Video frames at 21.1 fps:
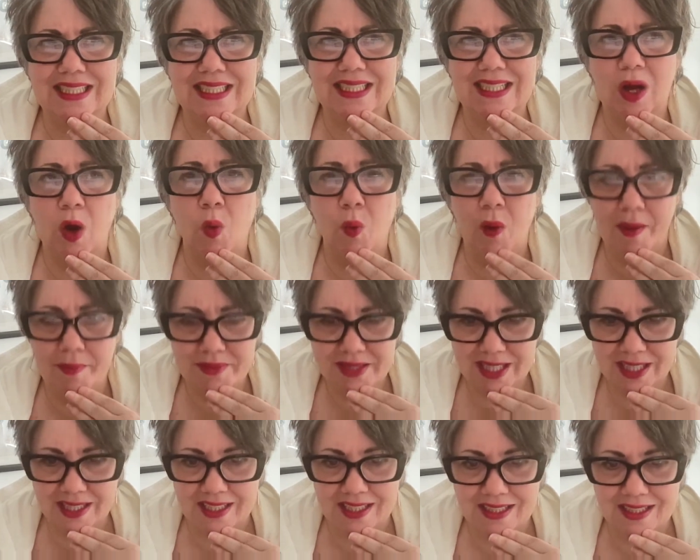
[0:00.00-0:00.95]

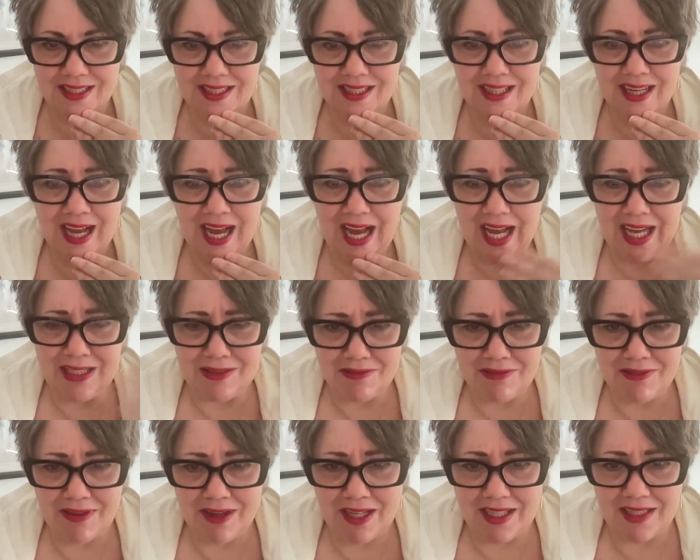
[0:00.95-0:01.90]
website. I
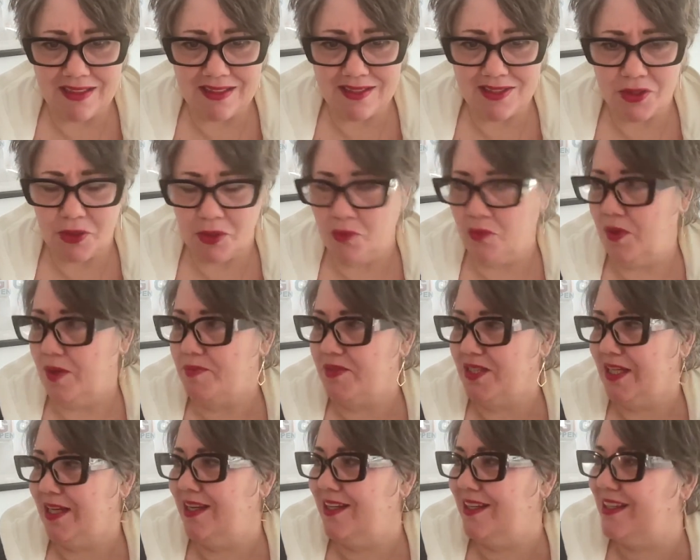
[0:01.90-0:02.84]
don't know how to do a
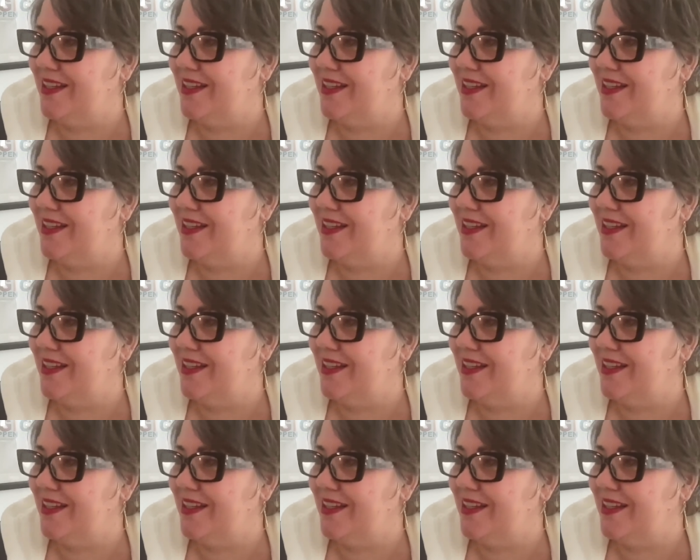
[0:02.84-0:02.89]
website.